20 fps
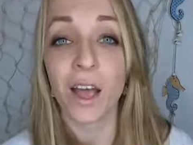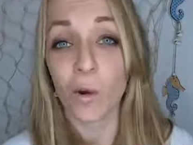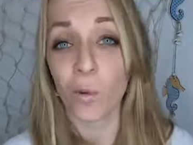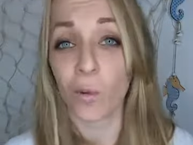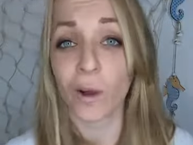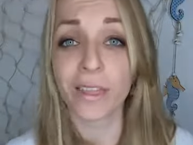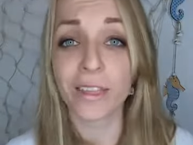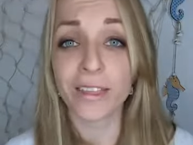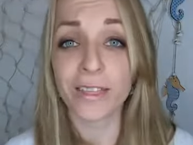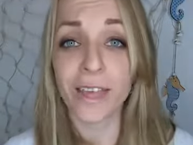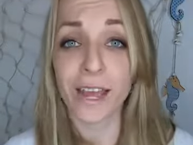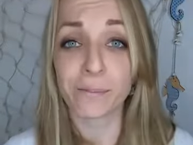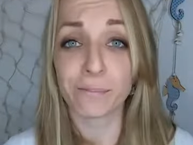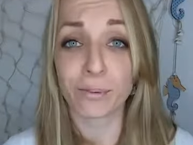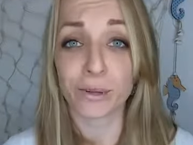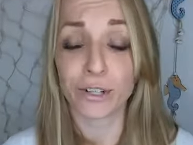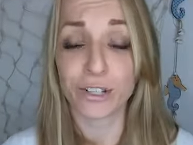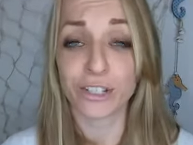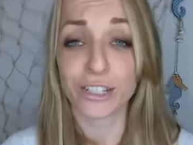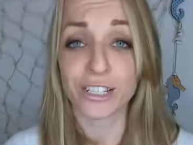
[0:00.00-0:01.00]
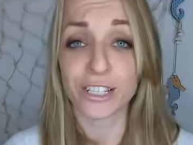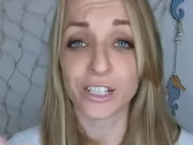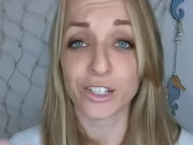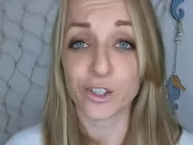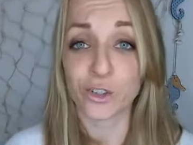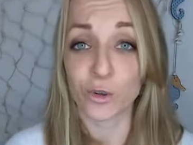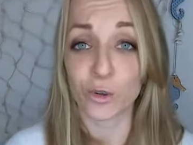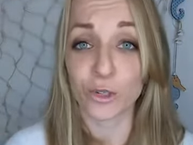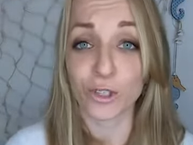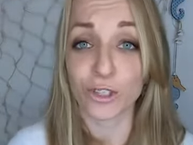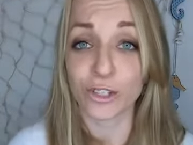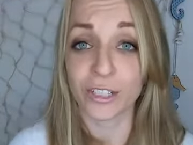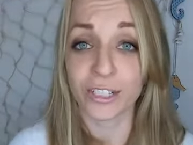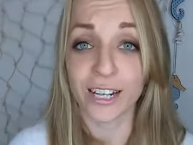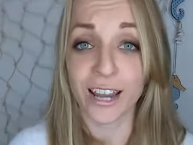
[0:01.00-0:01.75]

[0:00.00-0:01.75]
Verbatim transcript: whether that person joins or